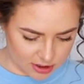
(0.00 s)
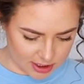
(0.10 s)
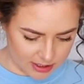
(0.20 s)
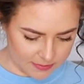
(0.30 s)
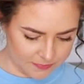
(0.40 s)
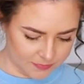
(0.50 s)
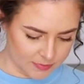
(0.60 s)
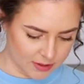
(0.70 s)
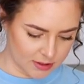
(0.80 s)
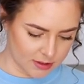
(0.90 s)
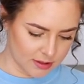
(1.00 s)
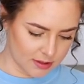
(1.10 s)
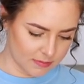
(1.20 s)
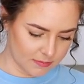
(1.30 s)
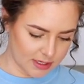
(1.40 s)
cookie.
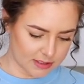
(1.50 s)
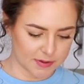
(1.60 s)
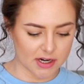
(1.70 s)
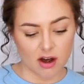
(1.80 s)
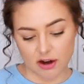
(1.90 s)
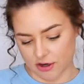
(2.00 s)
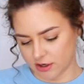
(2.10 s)
What? It's banana